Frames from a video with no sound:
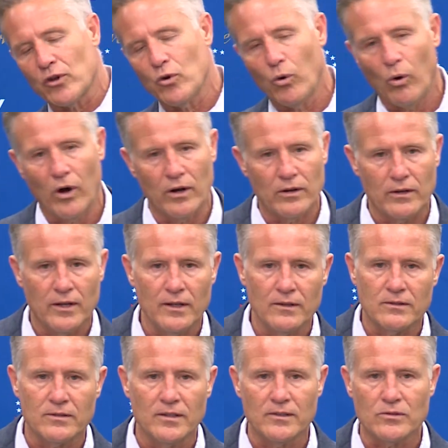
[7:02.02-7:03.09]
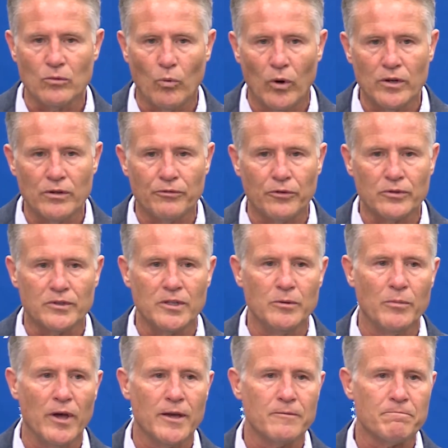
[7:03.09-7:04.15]
the court. He's a wonderful
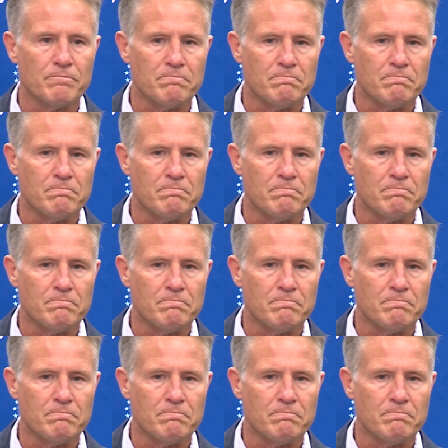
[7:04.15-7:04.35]
teammate.